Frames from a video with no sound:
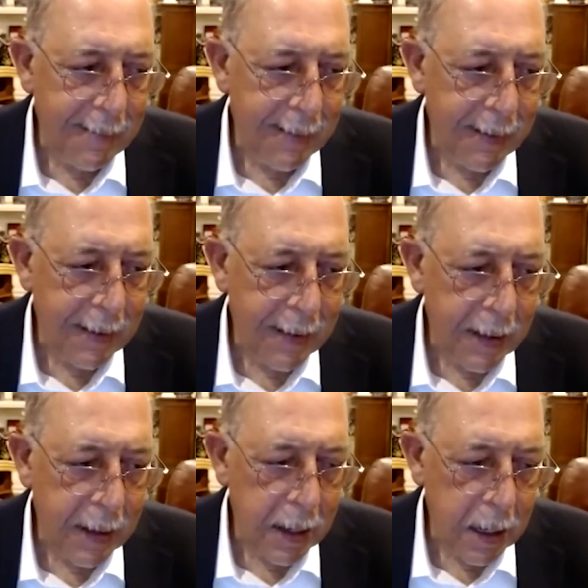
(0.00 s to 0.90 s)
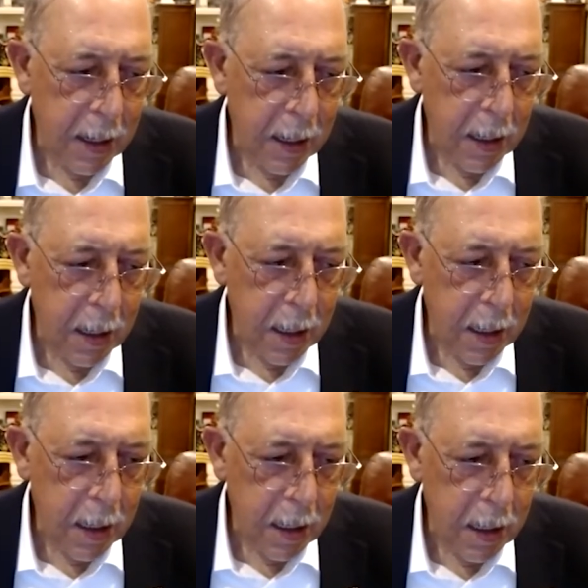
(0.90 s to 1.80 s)

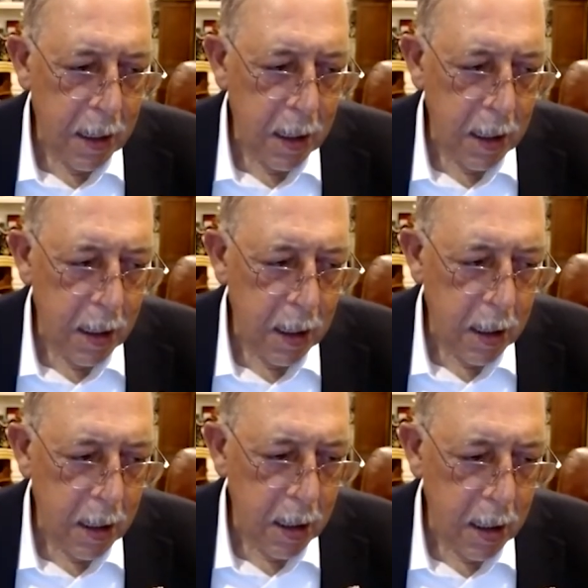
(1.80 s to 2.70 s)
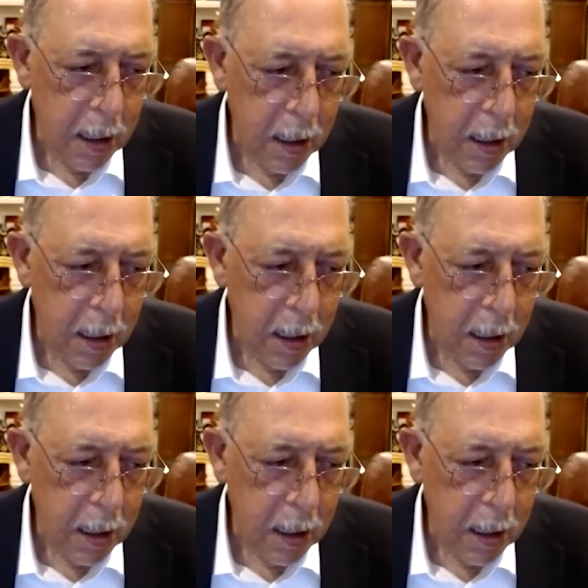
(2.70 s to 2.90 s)
The person shown says nothing.